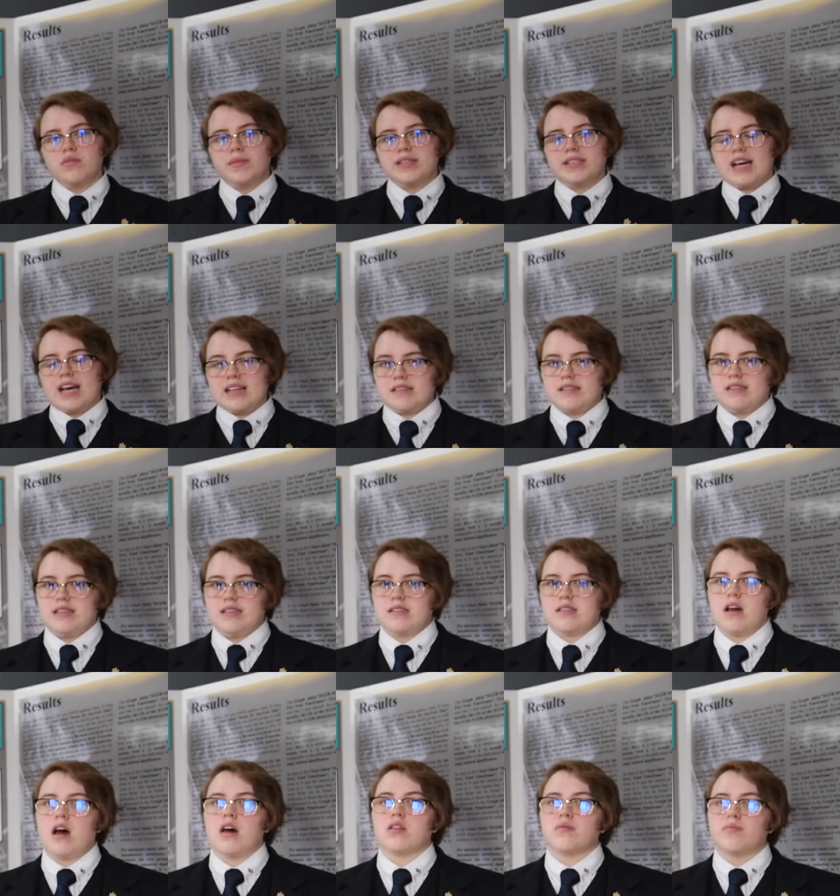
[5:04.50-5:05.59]

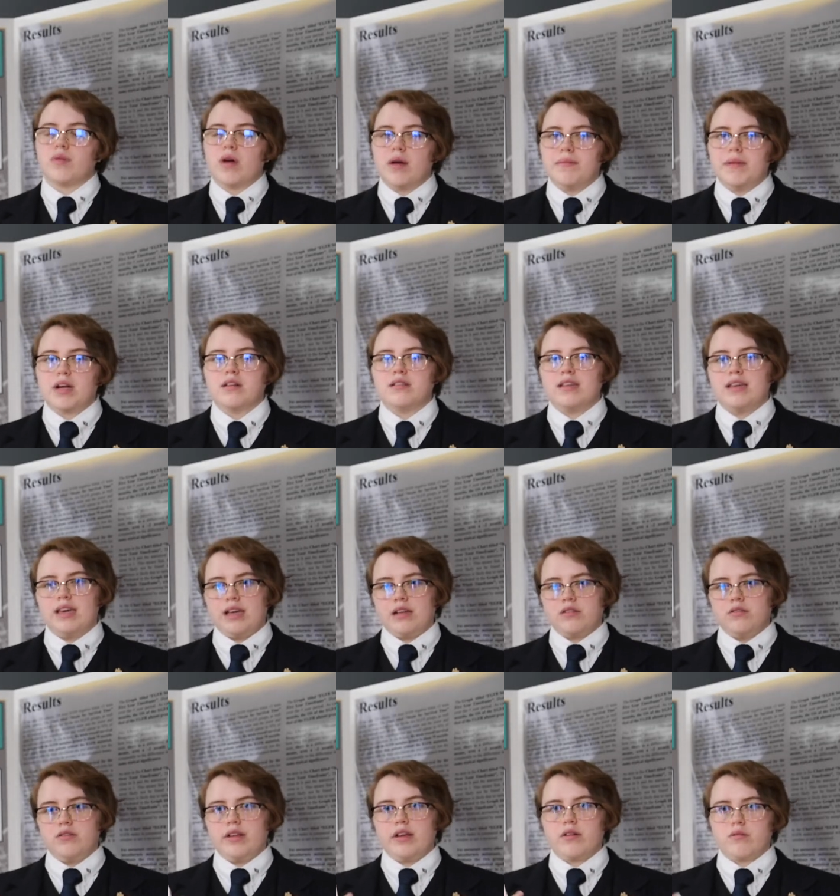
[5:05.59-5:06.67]
metastases, primarily
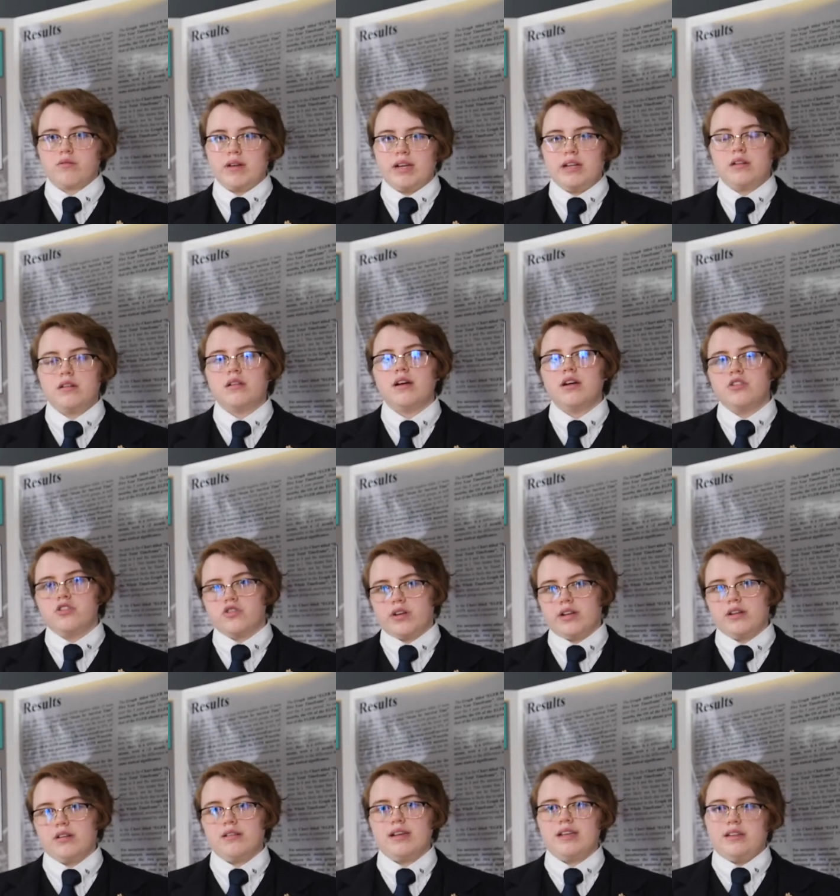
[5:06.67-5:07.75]
including renal,
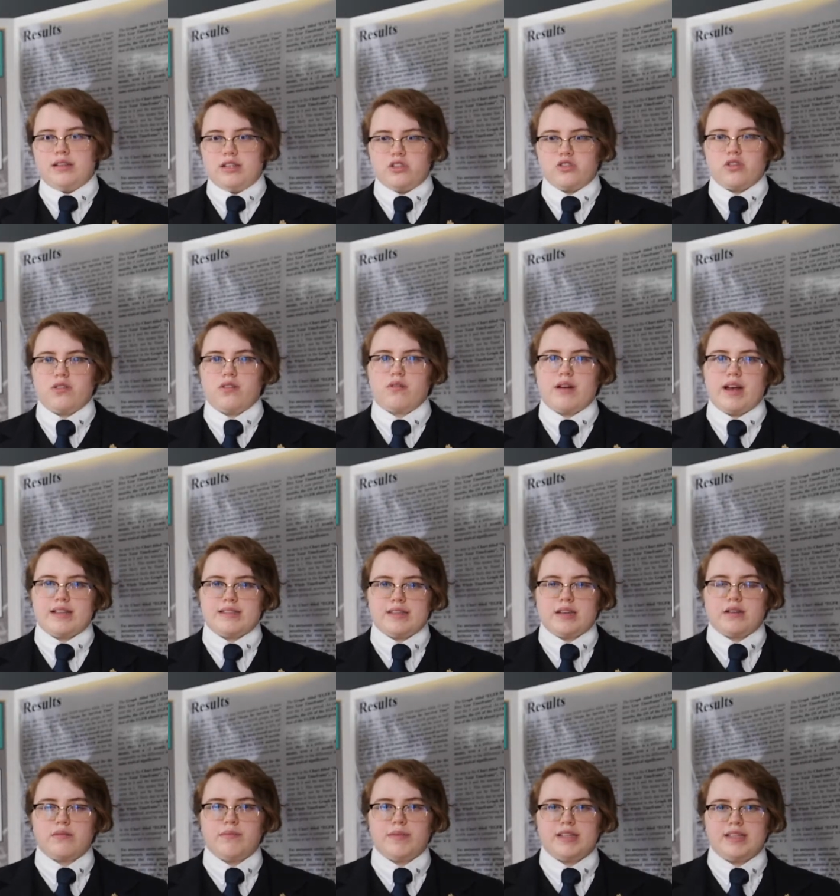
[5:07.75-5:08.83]
adrenal, and
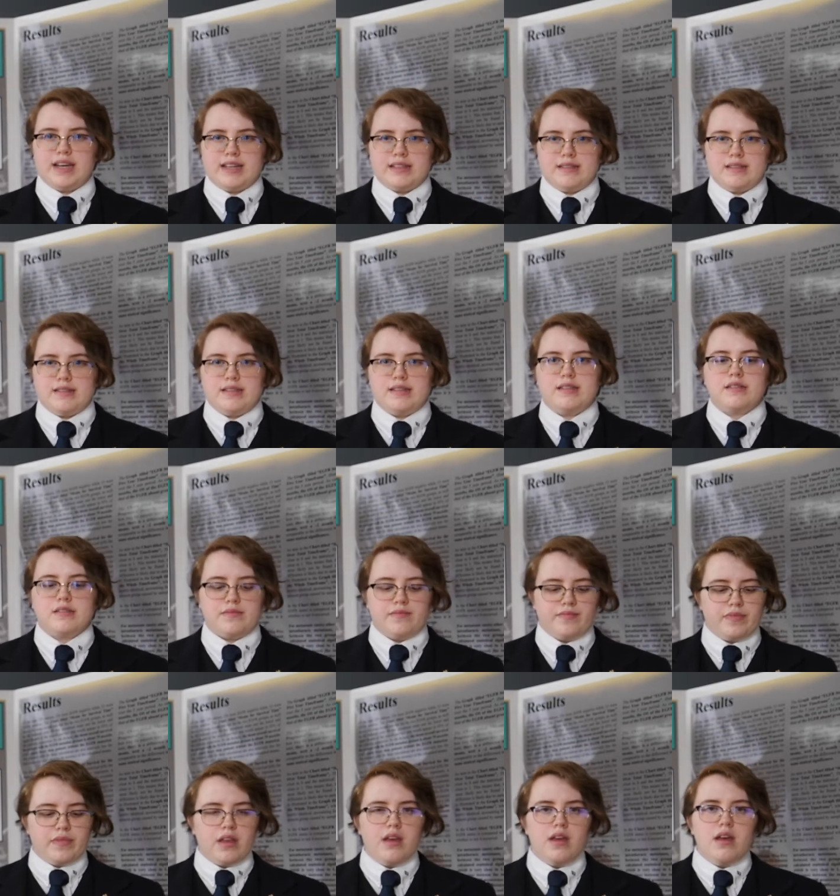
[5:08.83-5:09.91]
intrathoracic metastases.
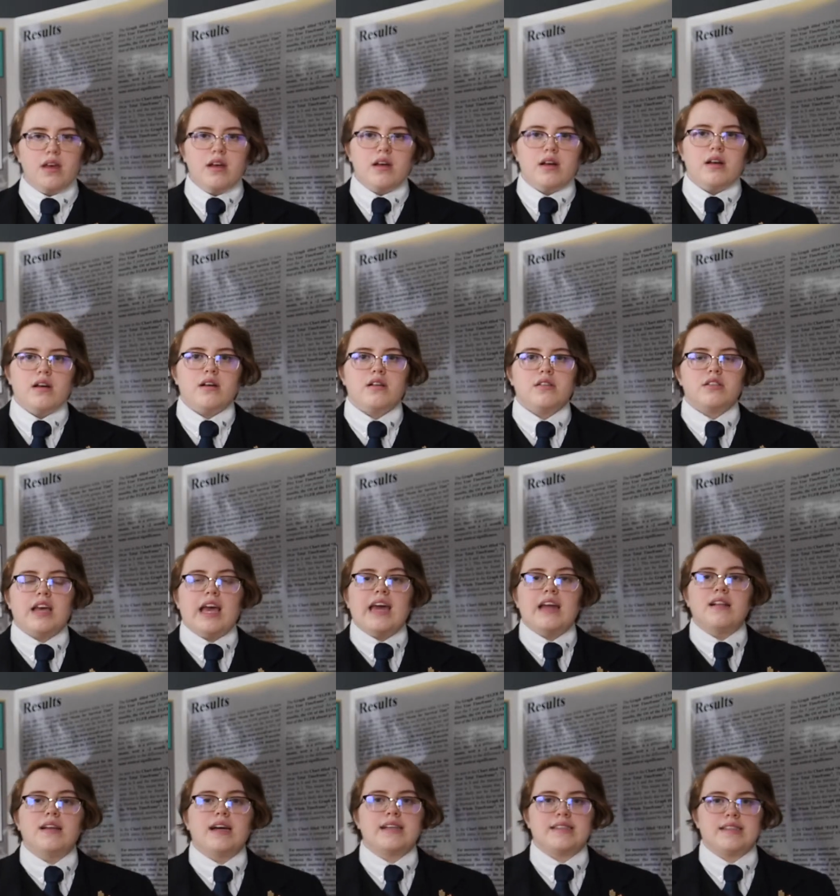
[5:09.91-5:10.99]
To
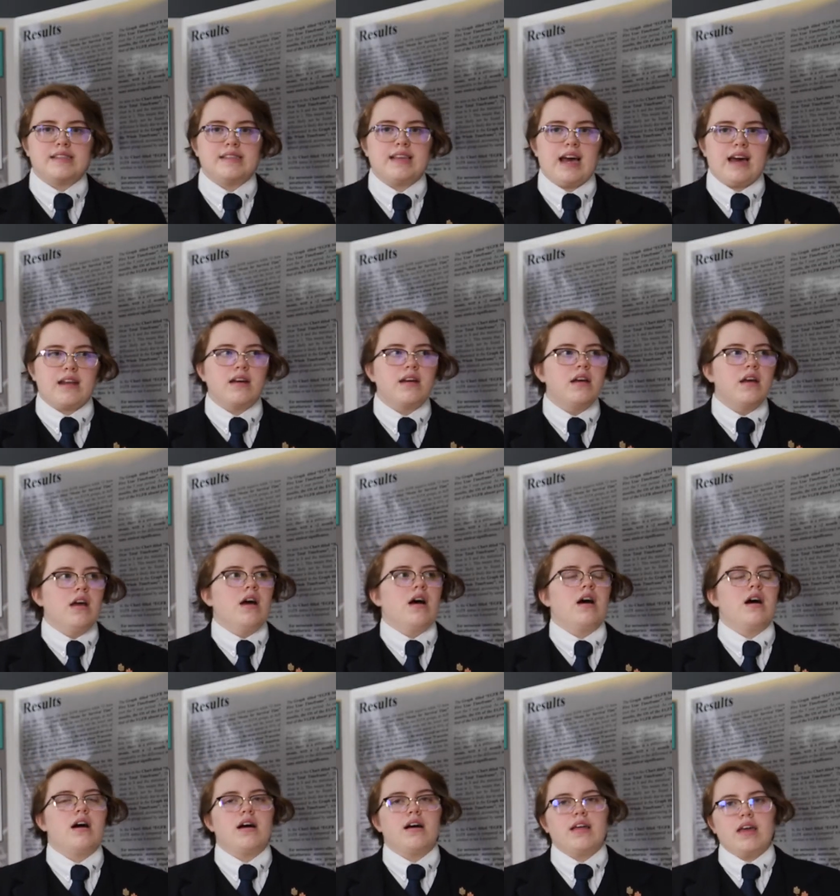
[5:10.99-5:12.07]
analyze this data,
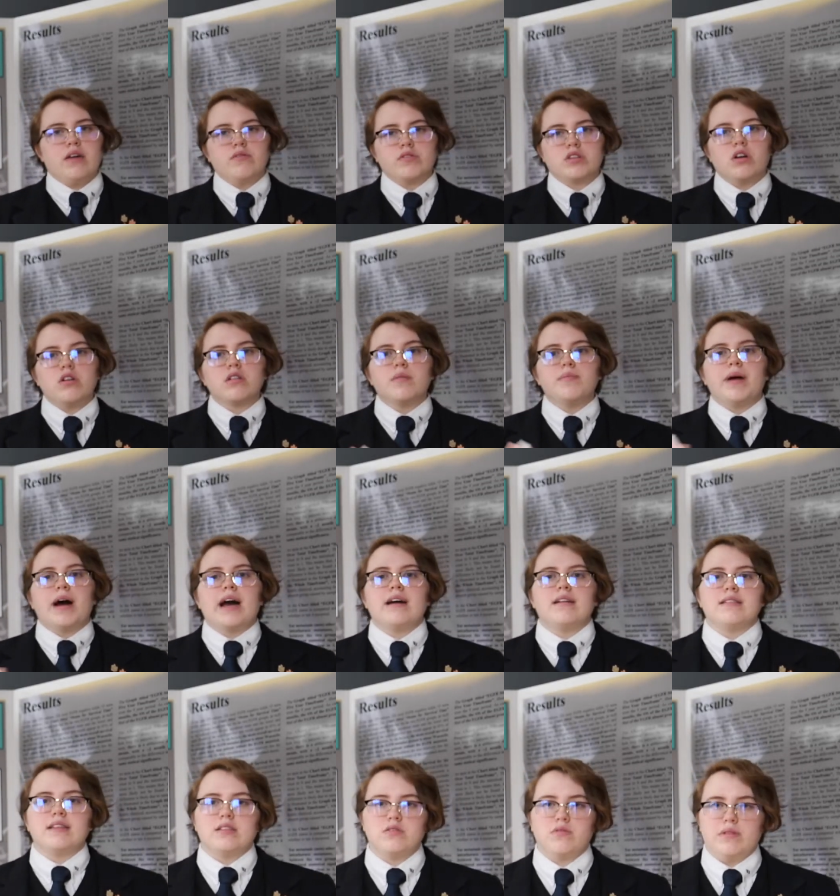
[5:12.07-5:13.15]
it was all
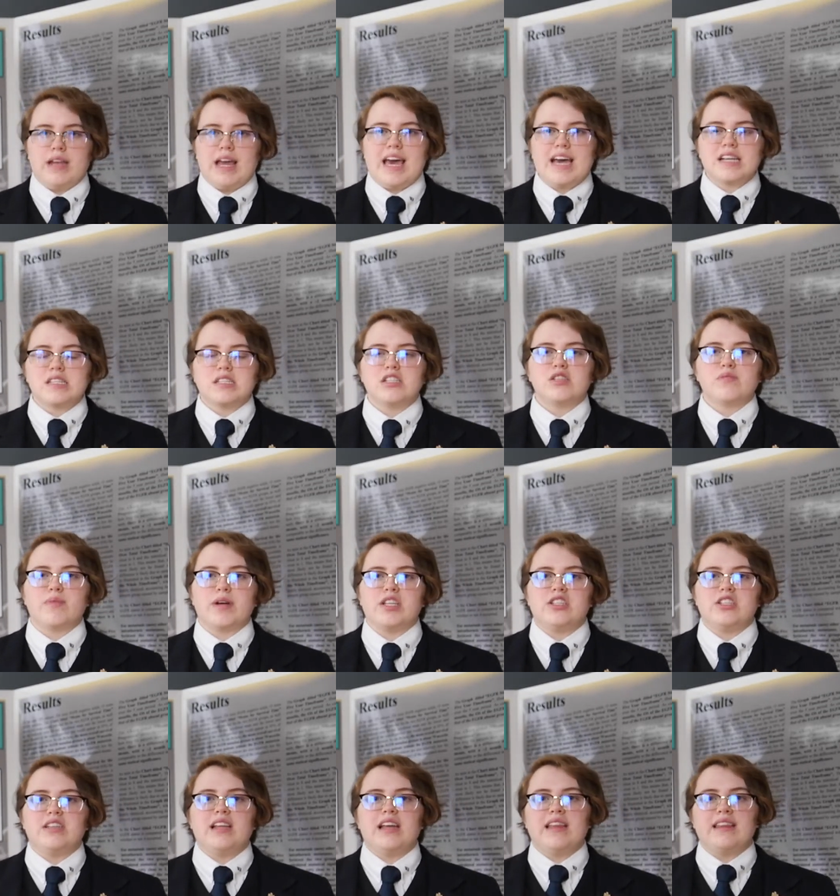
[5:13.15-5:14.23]
compiled into an Excel
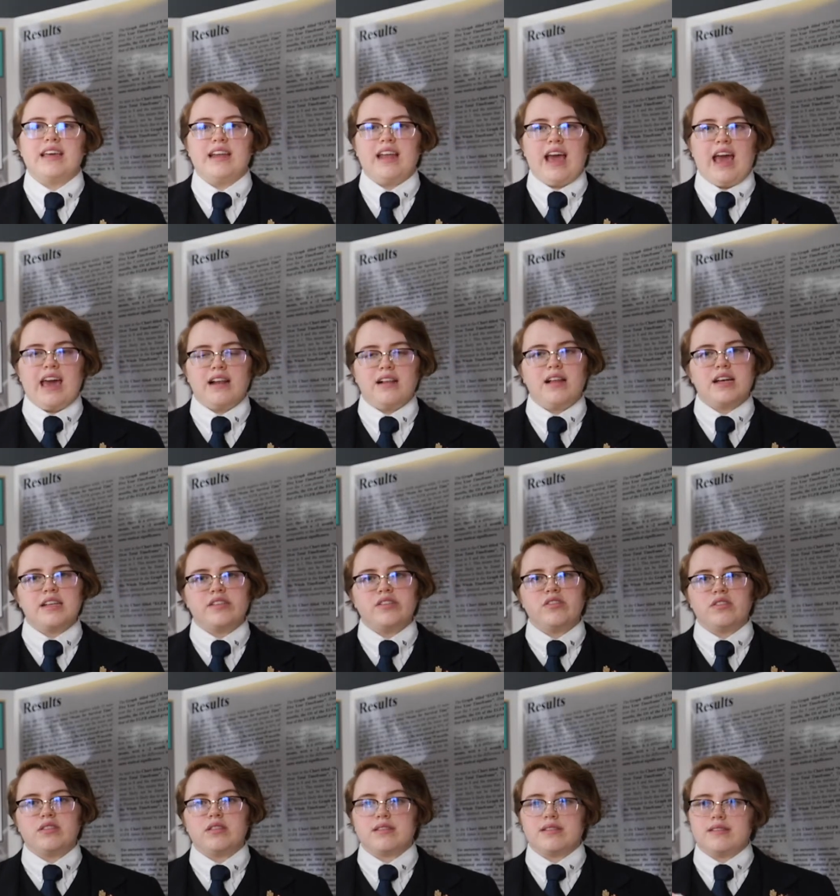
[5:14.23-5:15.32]
spreadsheet and then analyzed
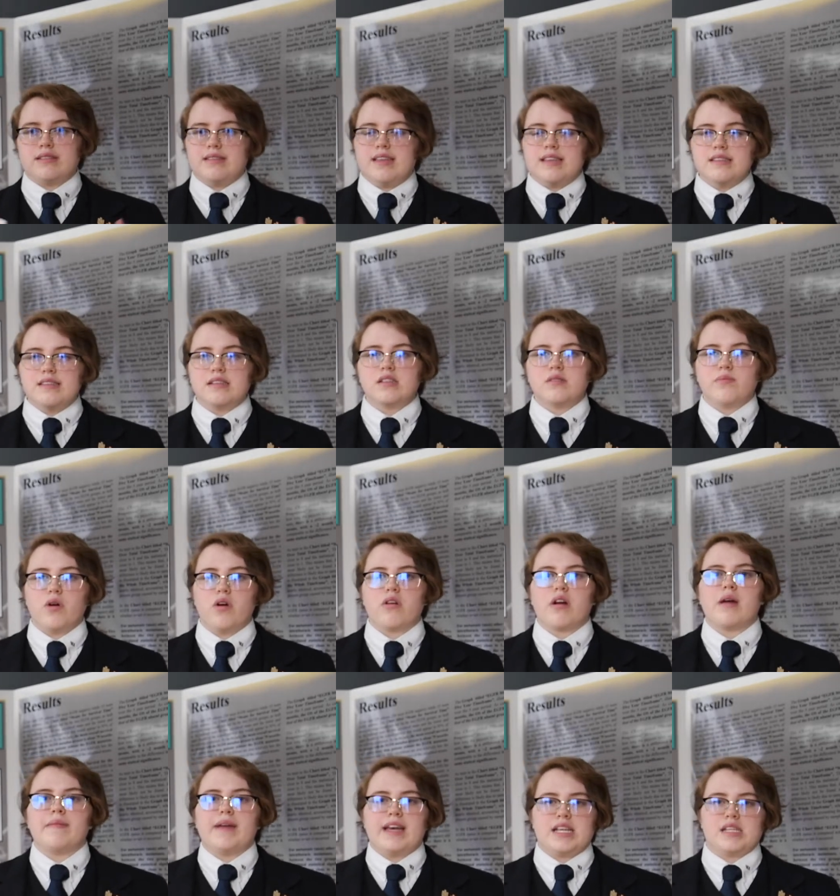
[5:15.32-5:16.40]
using the statistics
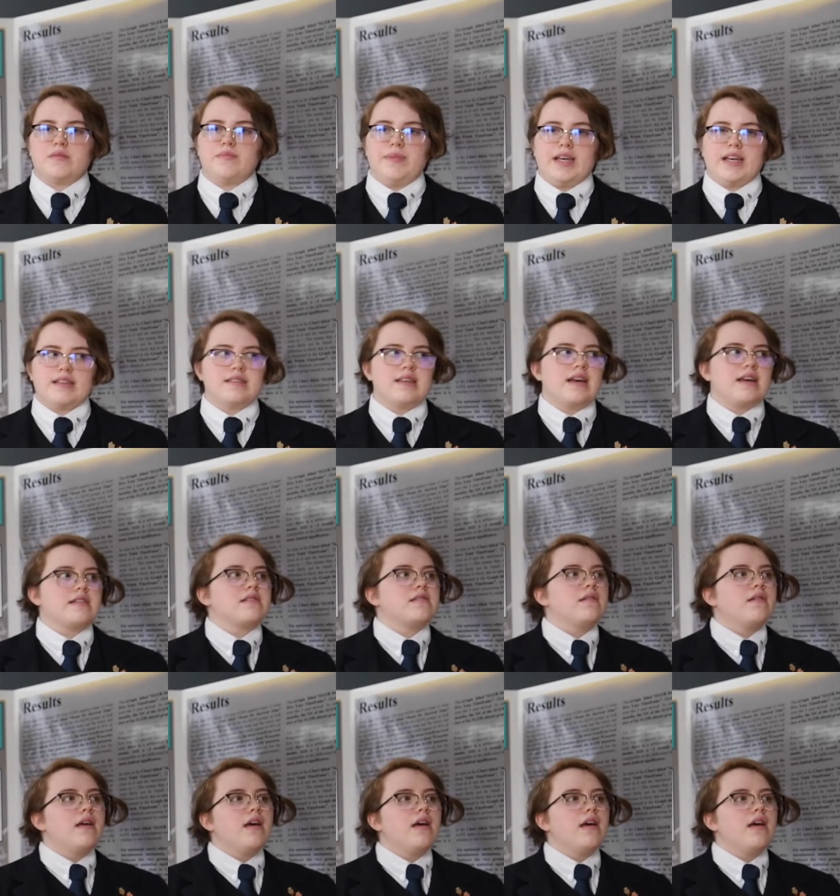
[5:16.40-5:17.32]
program SPSS.